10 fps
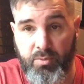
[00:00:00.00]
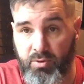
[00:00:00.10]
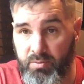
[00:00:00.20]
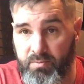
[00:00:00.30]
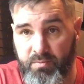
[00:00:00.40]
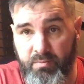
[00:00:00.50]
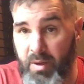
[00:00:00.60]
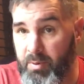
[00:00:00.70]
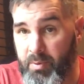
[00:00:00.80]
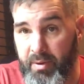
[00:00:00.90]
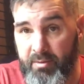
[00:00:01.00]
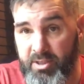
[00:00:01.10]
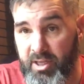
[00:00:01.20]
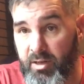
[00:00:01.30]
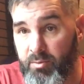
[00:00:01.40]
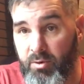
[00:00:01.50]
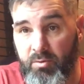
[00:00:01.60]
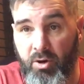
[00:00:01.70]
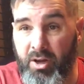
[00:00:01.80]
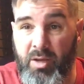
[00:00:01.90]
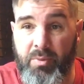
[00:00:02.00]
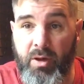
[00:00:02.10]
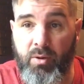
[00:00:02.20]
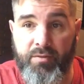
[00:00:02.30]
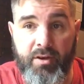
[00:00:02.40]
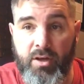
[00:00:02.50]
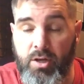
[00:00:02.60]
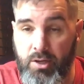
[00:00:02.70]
but maybe people are selling them on eBay or whatever.